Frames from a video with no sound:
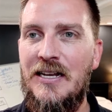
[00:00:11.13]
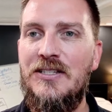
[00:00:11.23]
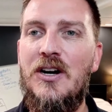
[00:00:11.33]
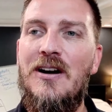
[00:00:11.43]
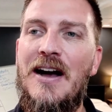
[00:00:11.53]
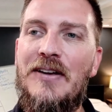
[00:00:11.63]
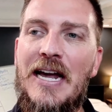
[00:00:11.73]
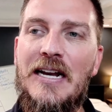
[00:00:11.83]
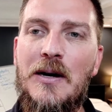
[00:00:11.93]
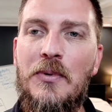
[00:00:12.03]
So I've
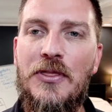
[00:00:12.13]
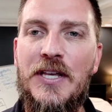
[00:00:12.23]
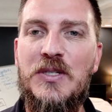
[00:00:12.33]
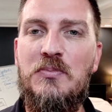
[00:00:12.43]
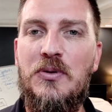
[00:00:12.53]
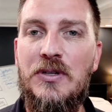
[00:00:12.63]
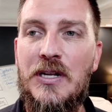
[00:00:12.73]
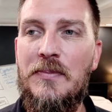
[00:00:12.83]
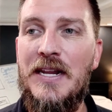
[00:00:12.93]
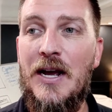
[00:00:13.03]
got a couple things pulled
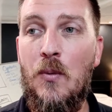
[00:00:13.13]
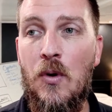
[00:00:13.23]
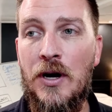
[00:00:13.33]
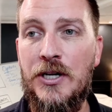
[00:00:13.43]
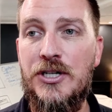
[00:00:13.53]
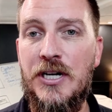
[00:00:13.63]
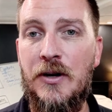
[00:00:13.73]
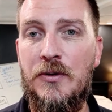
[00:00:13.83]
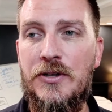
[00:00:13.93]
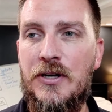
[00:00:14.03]
up that I want to
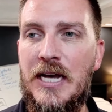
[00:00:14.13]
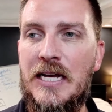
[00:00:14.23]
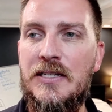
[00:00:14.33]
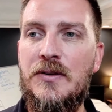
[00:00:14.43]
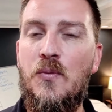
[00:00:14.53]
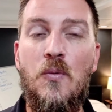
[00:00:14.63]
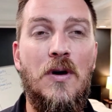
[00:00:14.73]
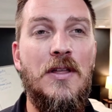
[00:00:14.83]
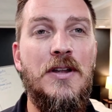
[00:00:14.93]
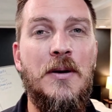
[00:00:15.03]
share with you guys. And
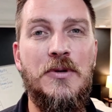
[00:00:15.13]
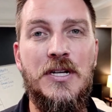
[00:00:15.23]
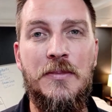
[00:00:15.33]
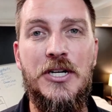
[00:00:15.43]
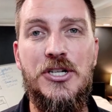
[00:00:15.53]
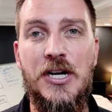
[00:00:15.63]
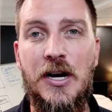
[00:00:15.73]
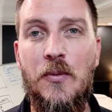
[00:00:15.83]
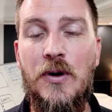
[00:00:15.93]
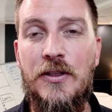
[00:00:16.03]
one of the numbers I'm going to
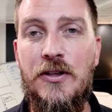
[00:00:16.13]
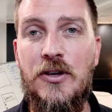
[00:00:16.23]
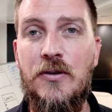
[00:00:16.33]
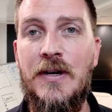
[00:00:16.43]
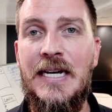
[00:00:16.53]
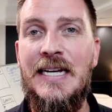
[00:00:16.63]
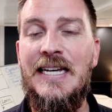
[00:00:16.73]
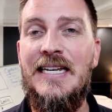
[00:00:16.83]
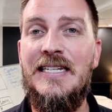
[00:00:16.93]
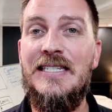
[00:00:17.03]
share with you
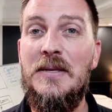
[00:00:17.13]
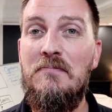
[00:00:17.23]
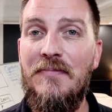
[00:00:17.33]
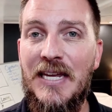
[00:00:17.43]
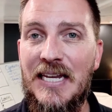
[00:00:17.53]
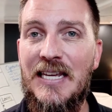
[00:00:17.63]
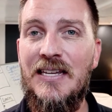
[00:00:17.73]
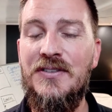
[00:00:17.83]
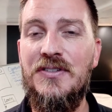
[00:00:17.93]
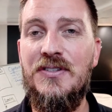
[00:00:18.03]
is the
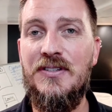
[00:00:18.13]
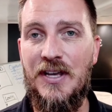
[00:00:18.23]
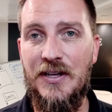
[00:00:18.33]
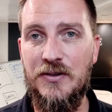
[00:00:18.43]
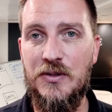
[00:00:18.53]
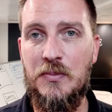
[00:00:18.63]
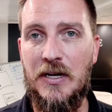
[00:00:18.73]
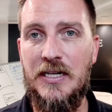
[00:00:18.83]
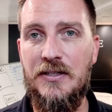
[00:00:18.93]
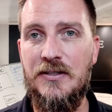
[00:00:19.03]
median sales
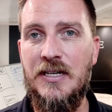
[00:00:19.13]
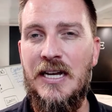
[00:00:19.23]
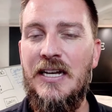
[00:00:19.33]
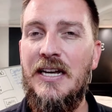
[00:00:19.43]
price.